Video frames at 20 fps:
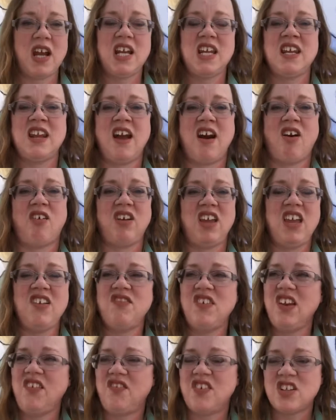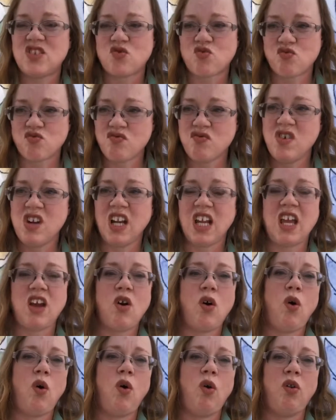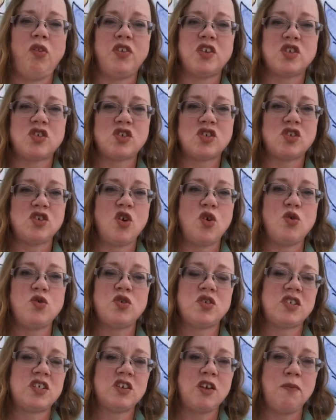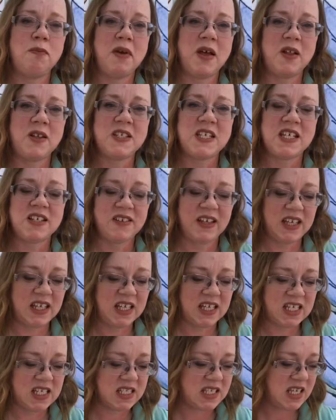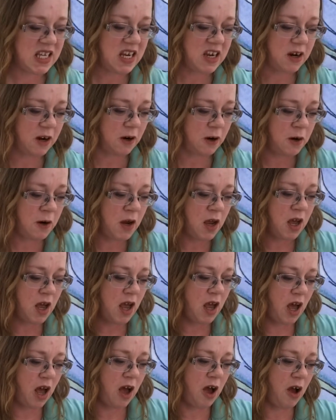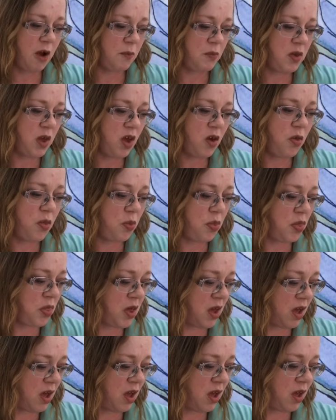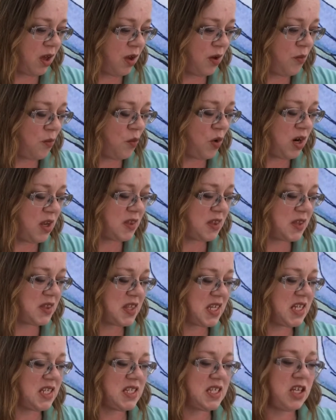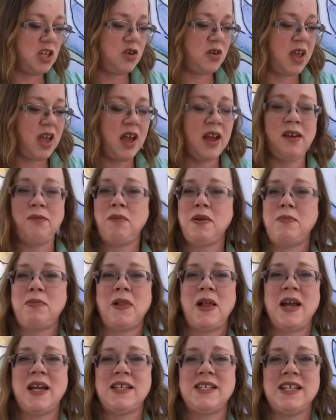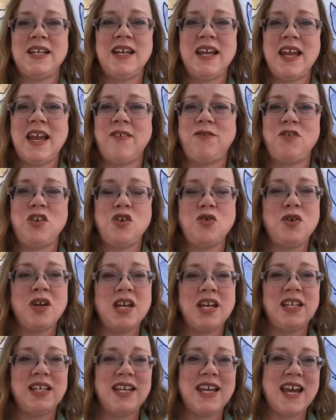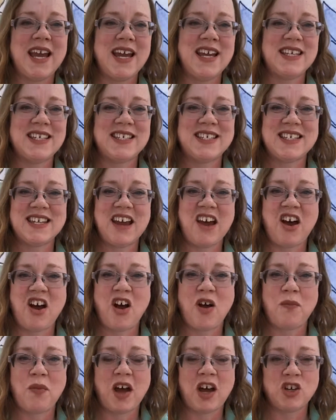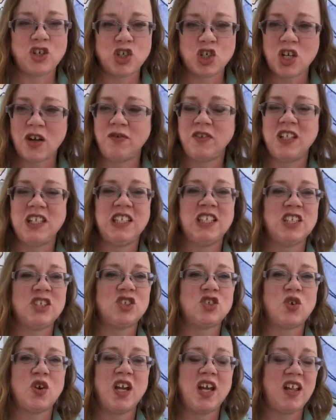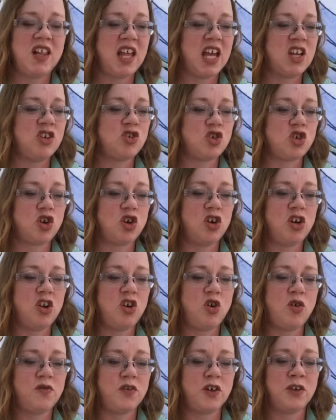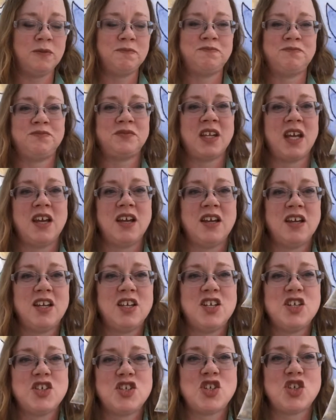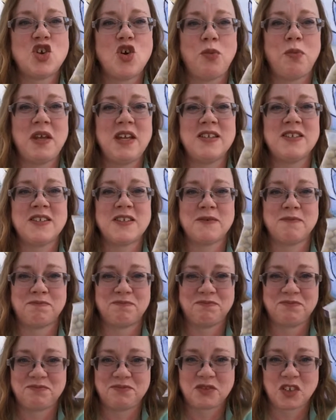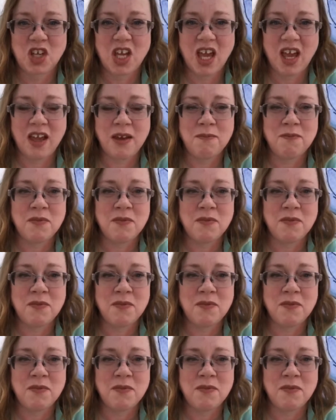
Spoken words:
now, even if it's really cold, the snow's still melting like it is here, one of the things that you can be planting, if you can get a shovel in the soil and turn it over, snow peas, okay?